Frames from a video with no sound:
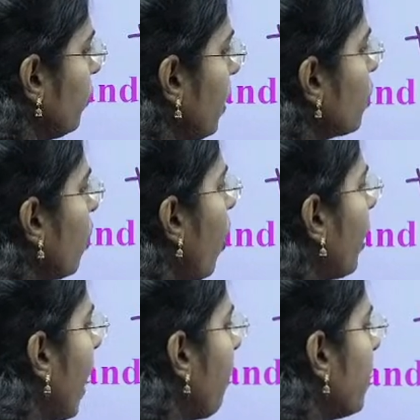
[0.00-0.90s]
So what
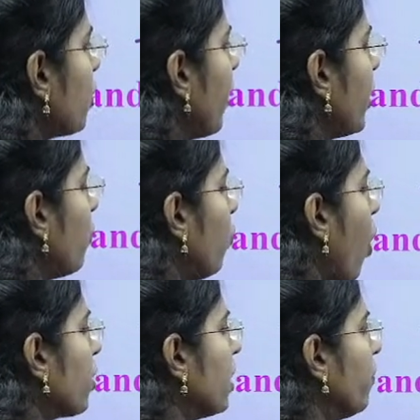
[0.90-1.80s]
happens when you
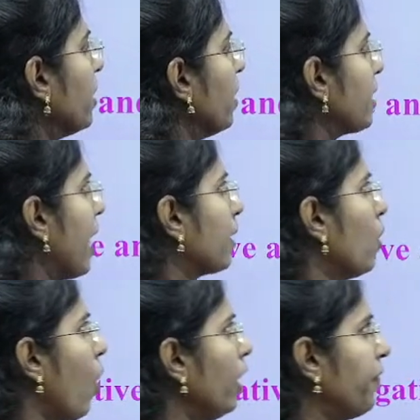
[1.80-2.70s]
wash it with this
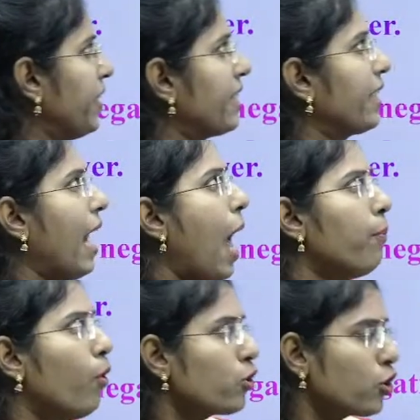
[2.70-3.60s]
alcohol? If it is a gram
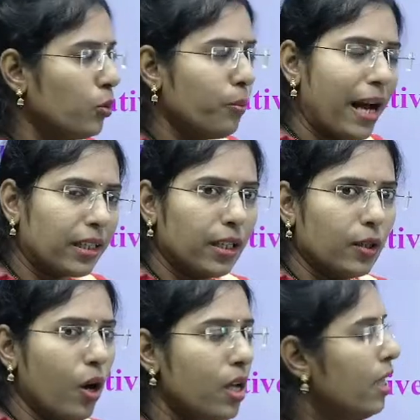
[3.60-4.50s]
positive bacteria,
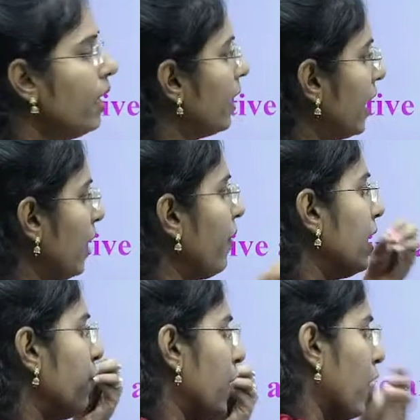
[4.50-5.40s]
even
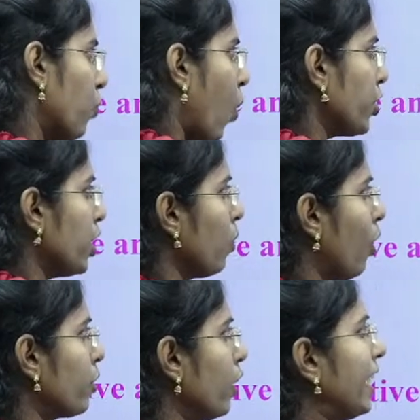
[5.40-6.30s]
if you are washing
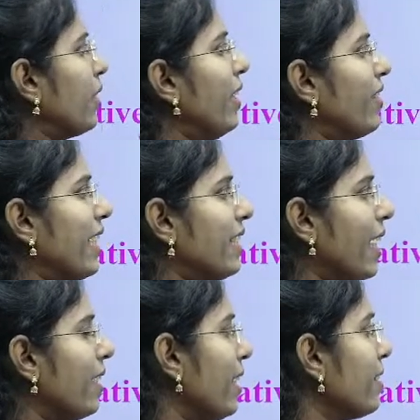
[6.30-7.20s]
also, it will
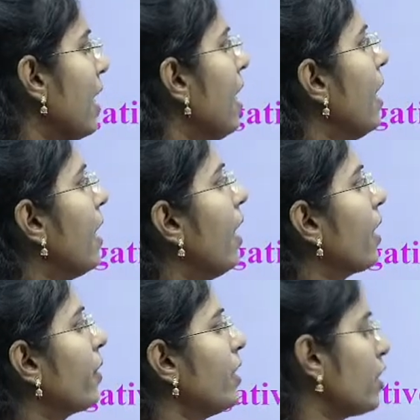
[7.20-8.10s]
retain this
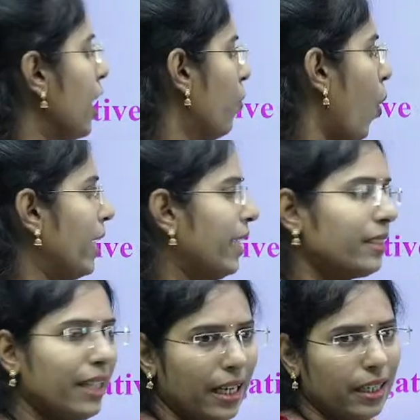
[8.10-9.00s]
crystal violet
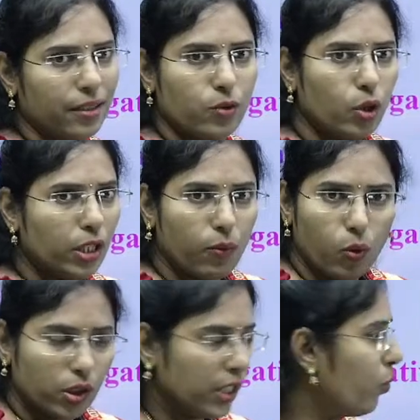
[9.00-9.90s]
color. So
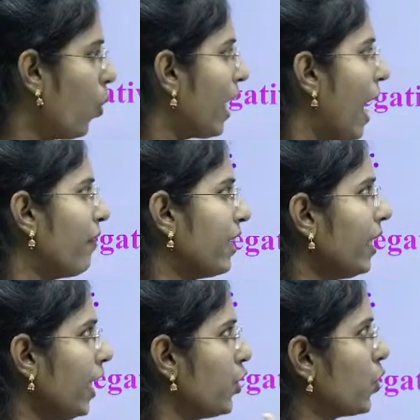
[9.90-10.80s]
it won't have any
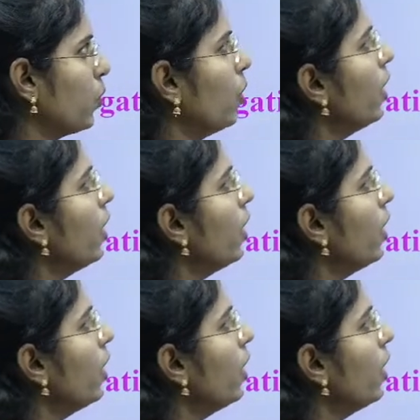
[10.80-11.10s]
issue.